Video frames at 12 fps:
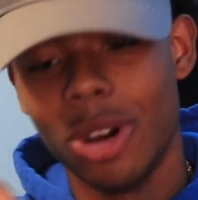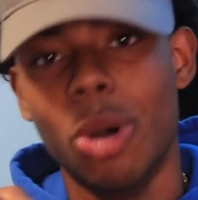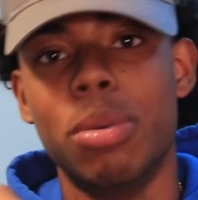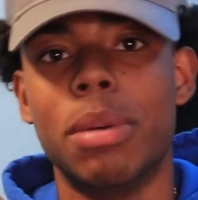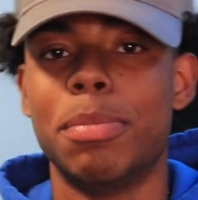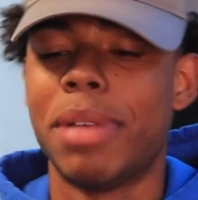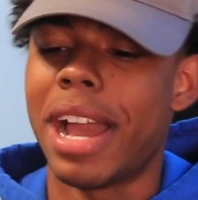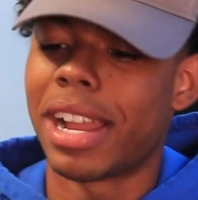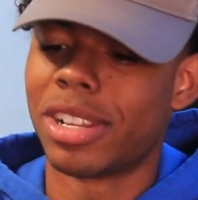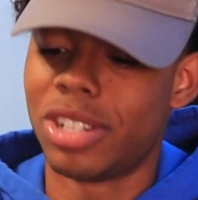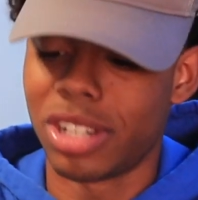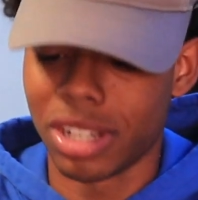Open up the
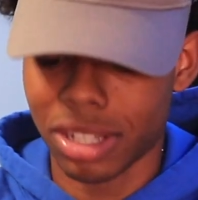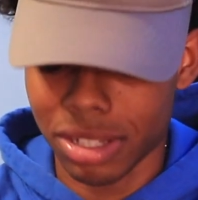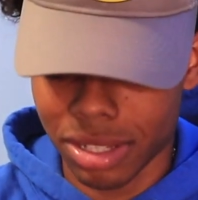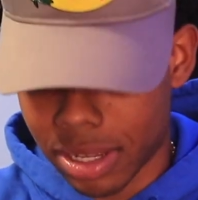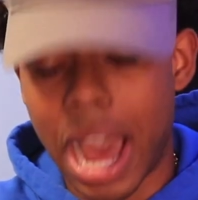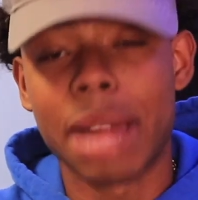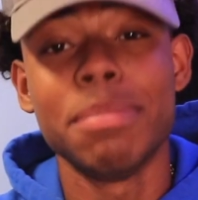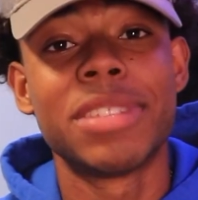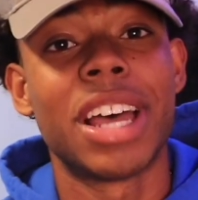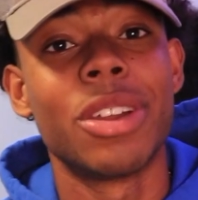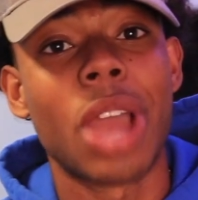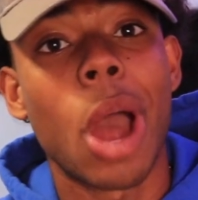packaging. I'm
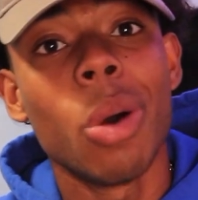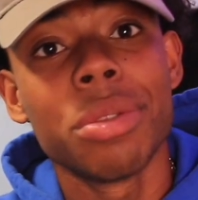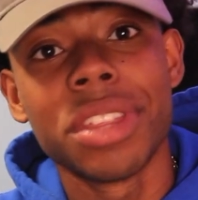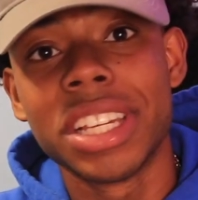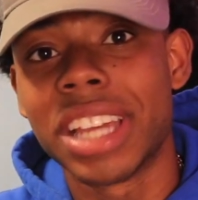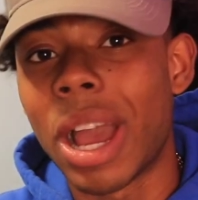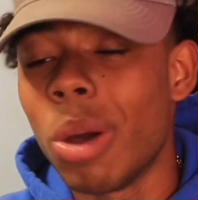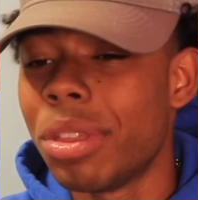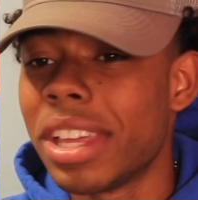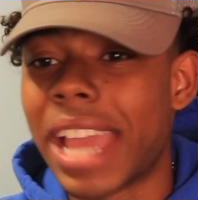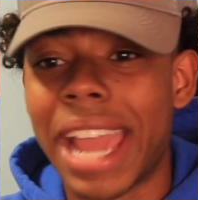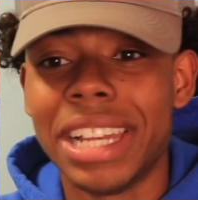telling you, I don't
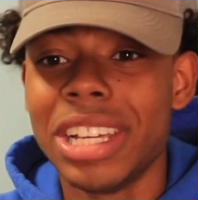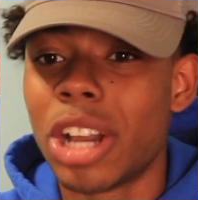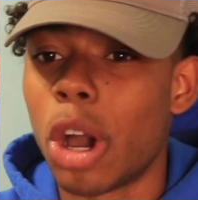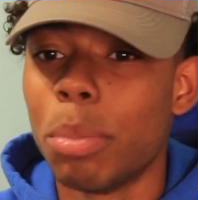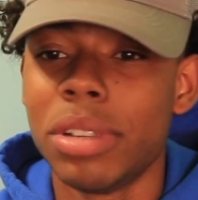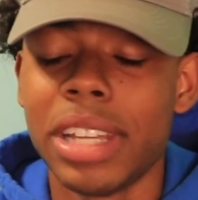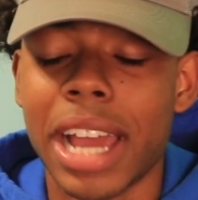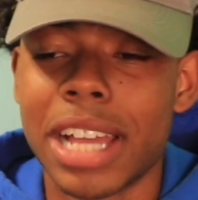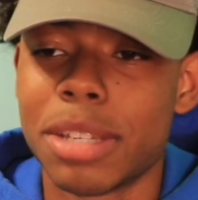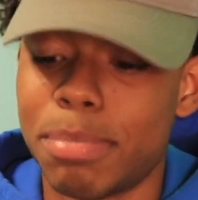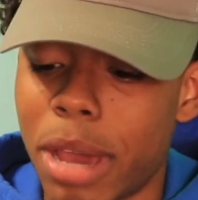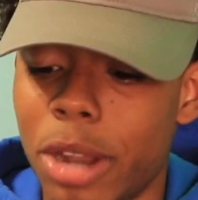think any company
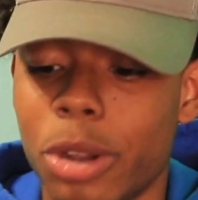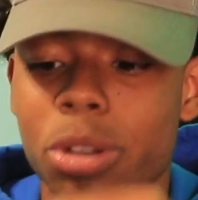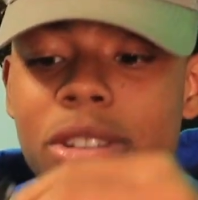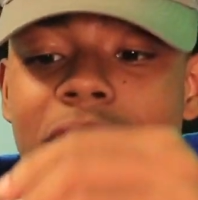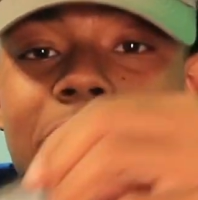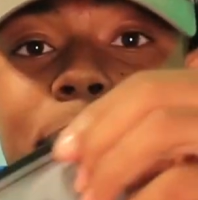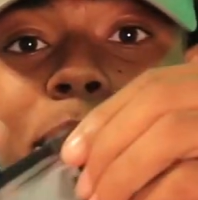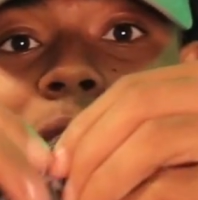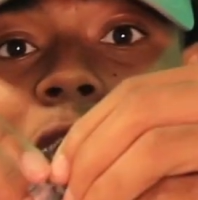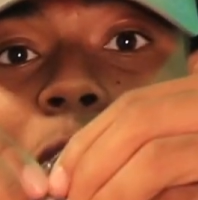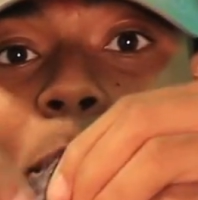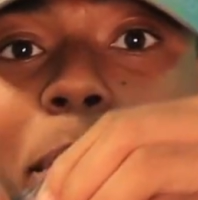has better
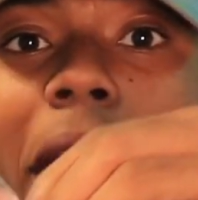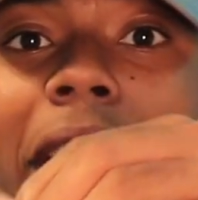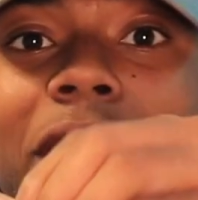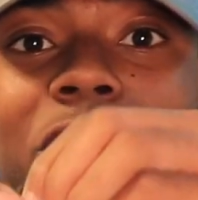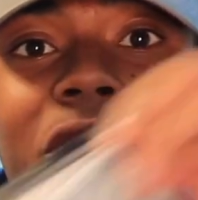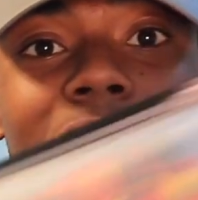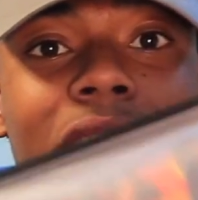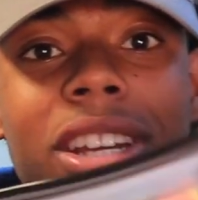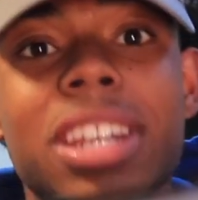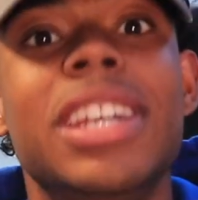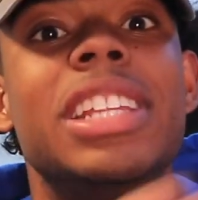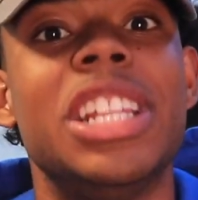Ziploc packaging
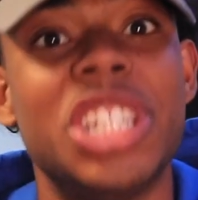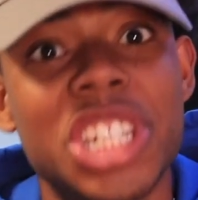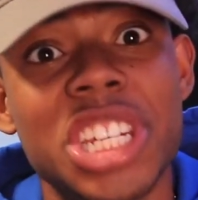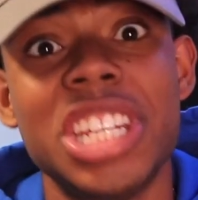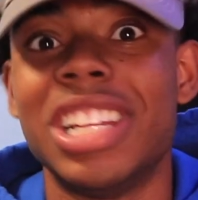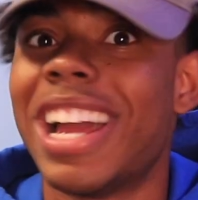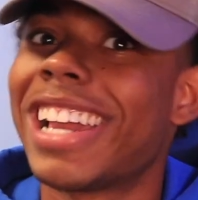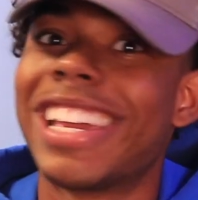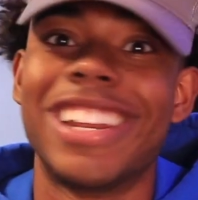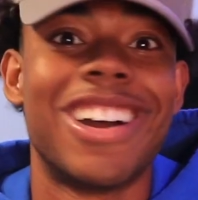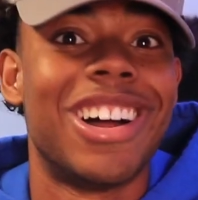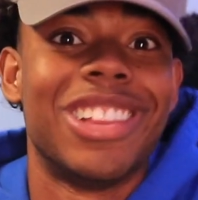than SHEIN. I
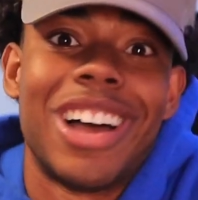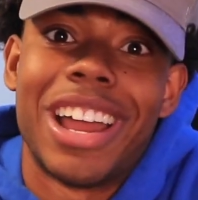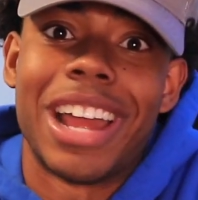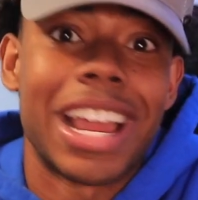cannot lie.